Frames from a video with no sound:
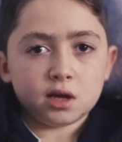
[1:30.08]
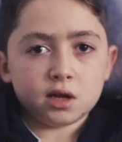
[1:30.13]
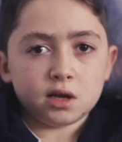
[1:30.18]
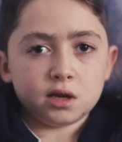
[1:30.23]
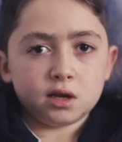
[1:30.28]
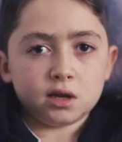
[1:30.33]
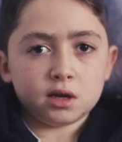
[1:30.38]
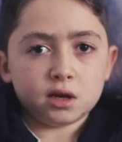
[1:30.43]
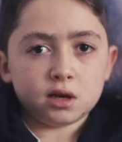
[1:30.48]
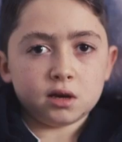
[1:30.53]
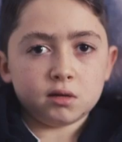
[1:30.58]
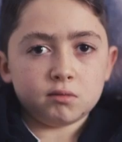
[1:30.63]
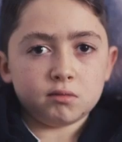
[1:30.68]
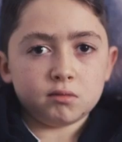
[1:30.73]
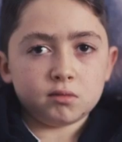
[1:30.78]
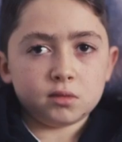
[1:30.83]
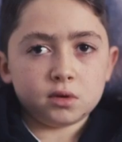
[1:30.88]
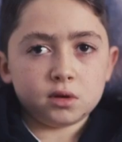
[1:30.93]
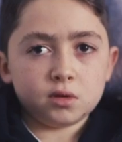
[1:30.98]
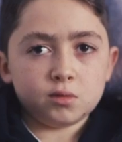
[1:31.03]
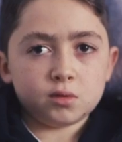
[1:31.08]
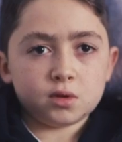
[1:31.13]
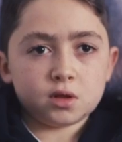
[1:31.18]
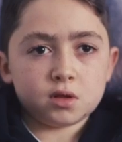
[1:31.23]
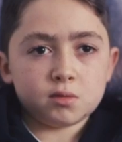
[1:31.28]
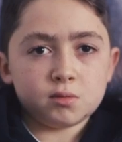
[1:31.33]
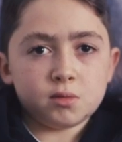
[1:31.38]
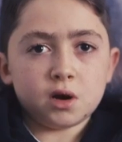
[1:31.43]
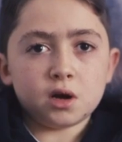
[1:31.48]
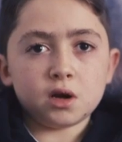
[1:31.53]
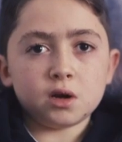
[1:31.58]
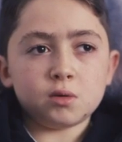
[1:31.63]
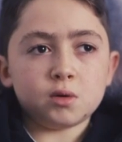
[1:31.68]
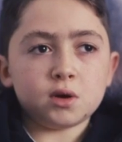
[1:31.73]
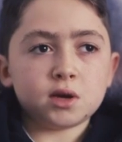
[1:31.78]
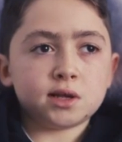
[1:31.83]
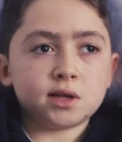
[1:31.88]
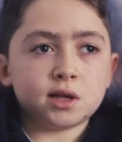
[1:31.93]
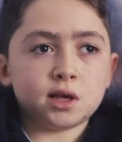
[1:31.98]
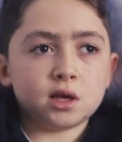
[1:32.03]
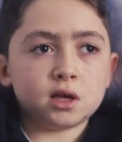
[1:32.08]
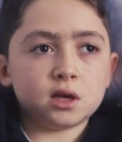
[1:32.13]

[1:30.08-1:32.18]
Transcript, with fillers: and um, you would smile at